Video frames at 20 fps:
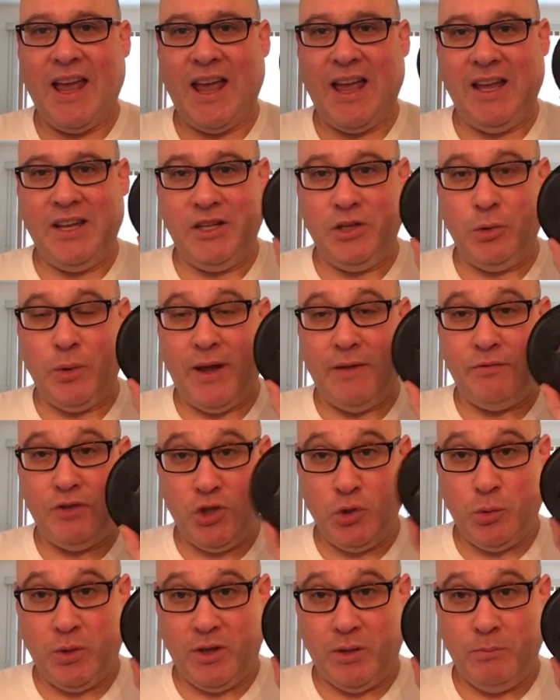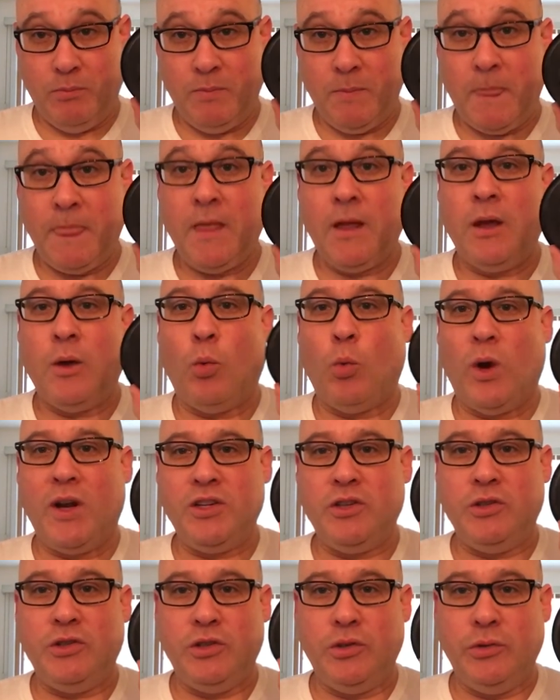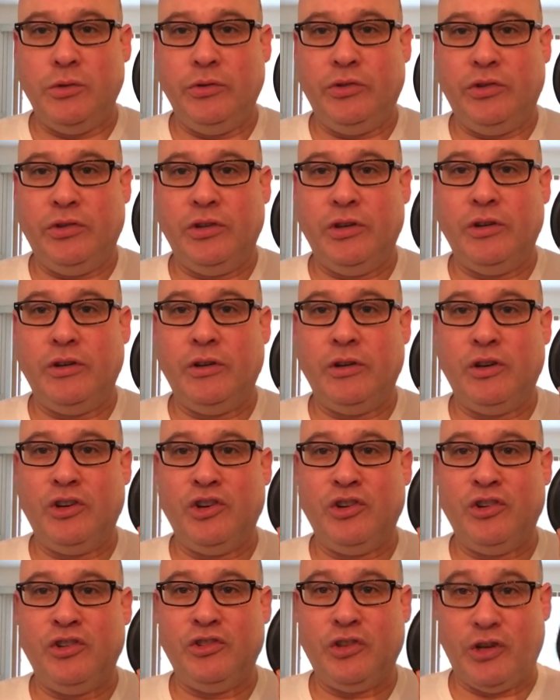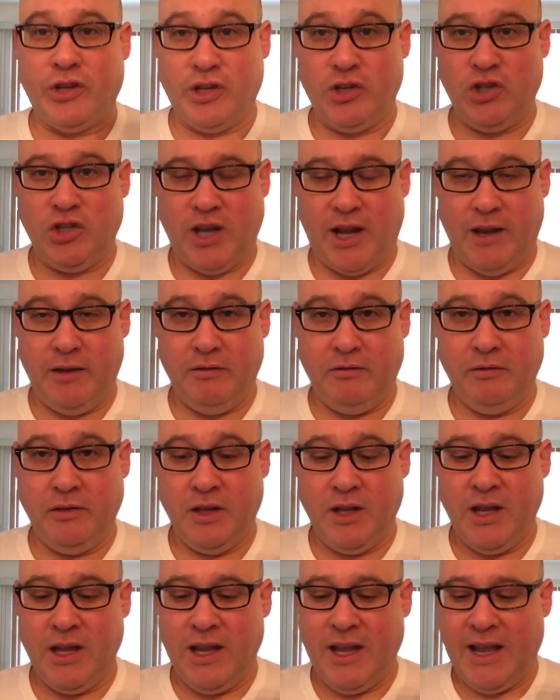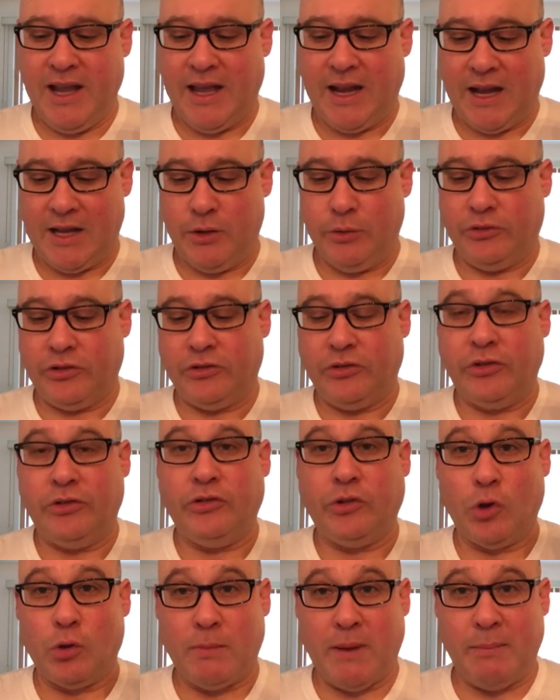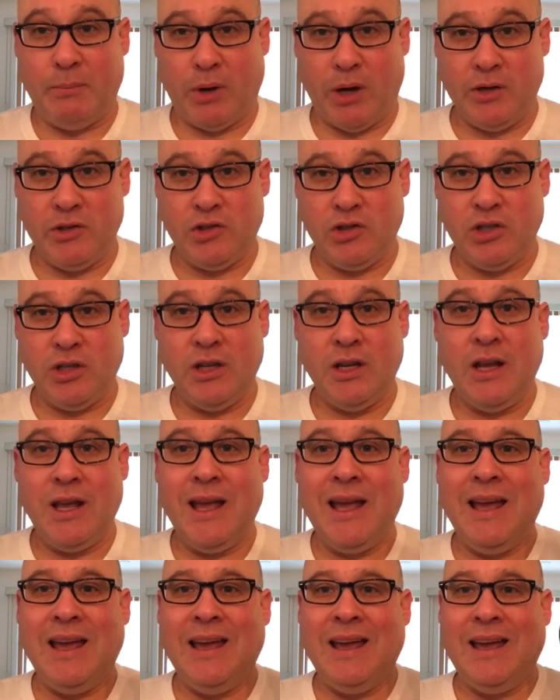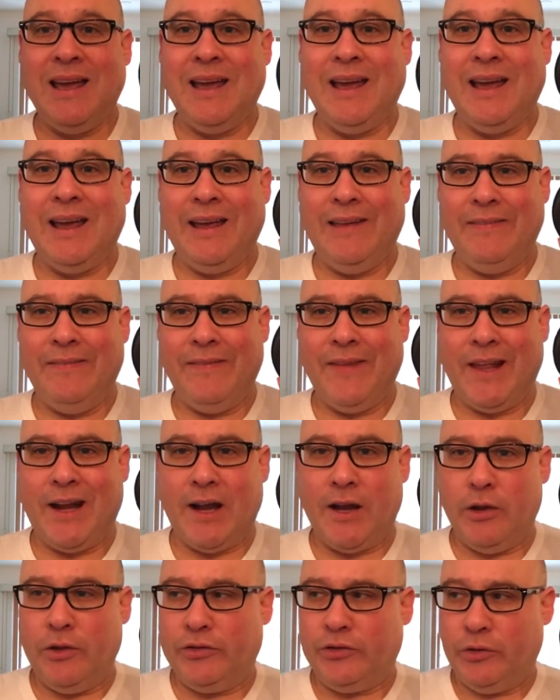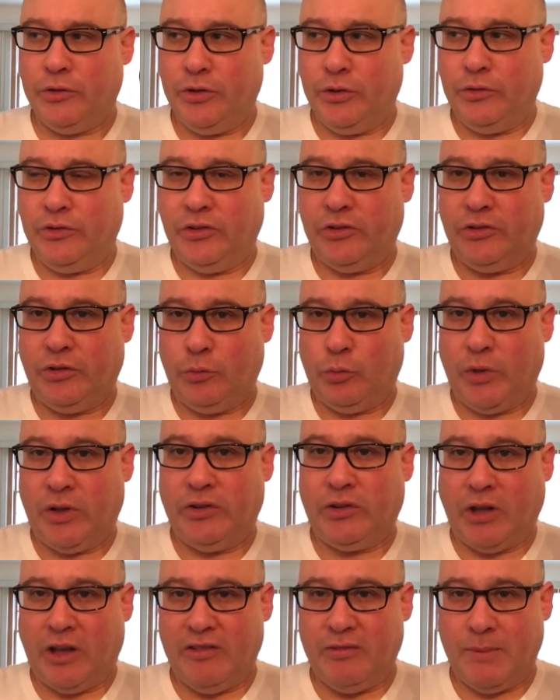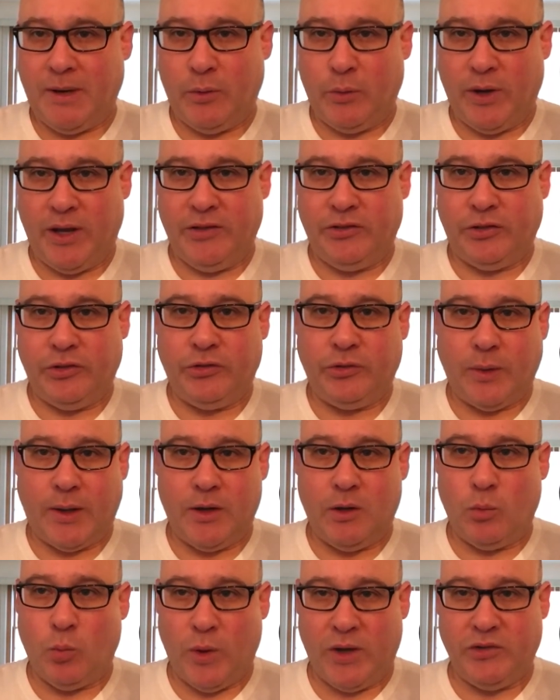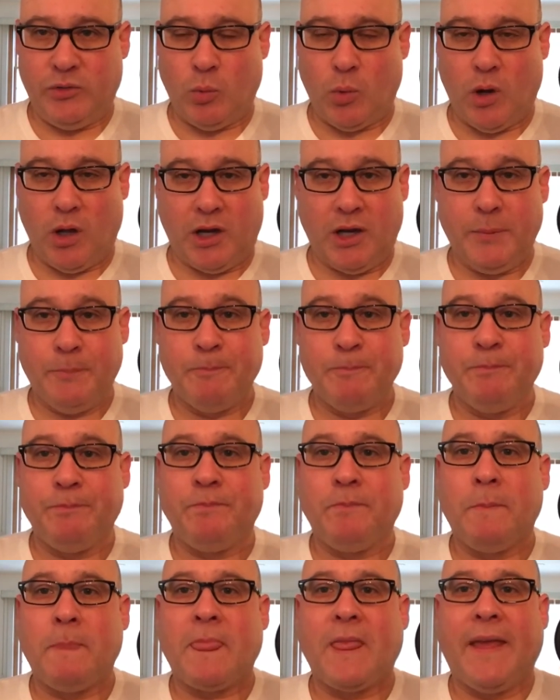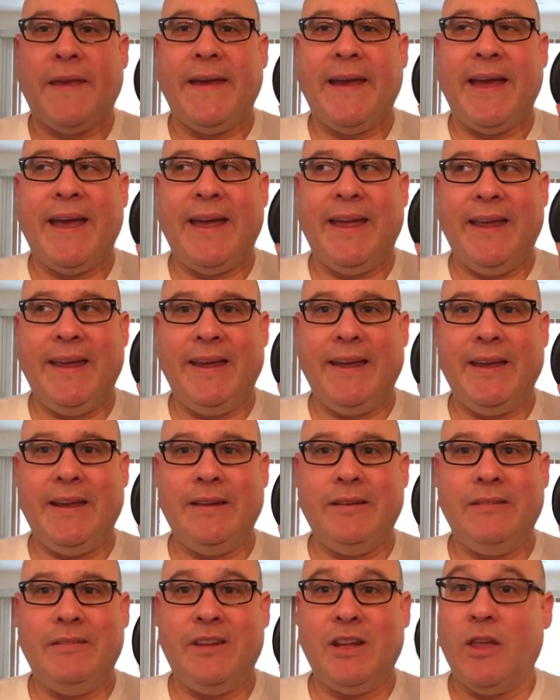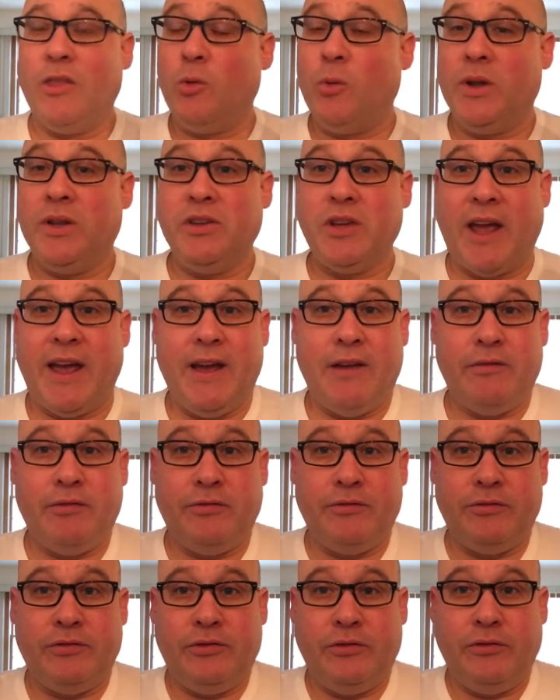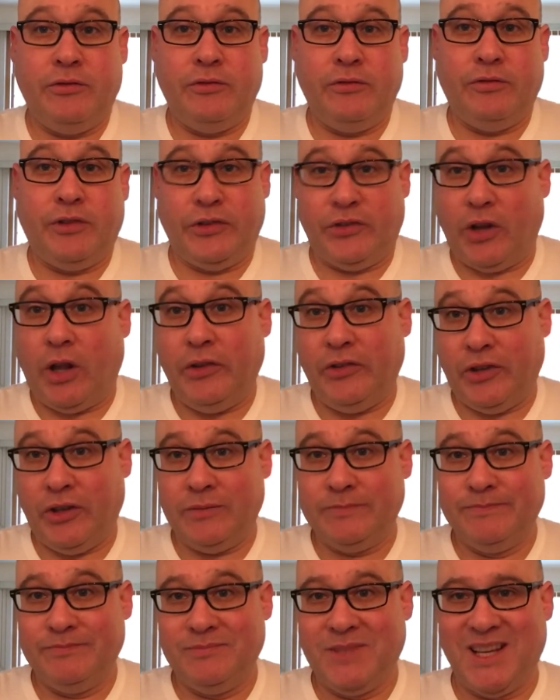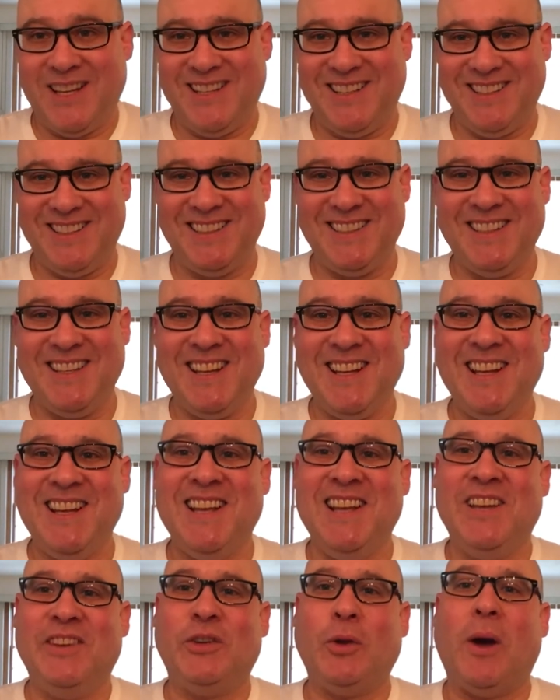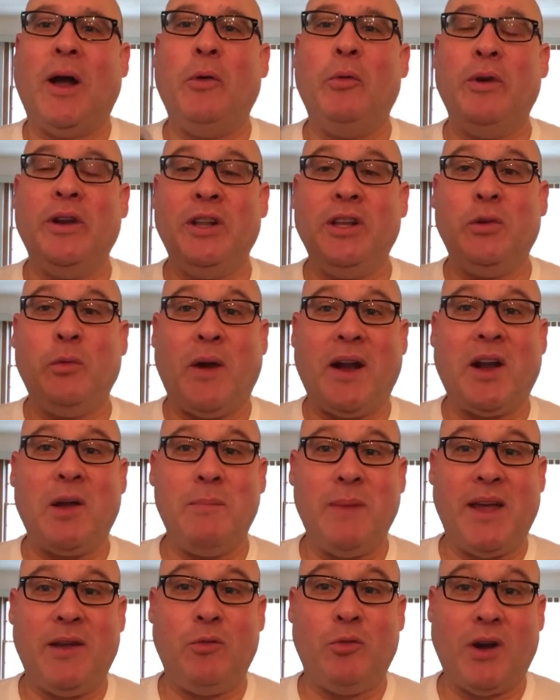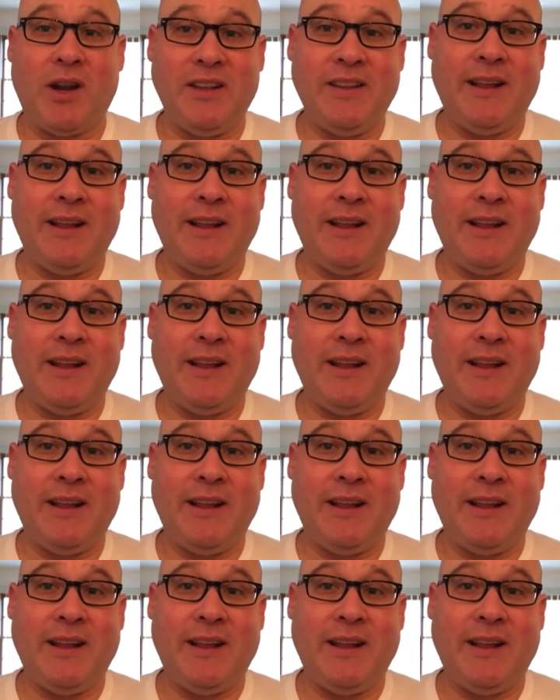And you have 2 of them. One you use during your shave, and I use it to soak my brush, and then I also use it to rinse off my razor so I don't waste water. And the other one you have for salsa. So I really recommend running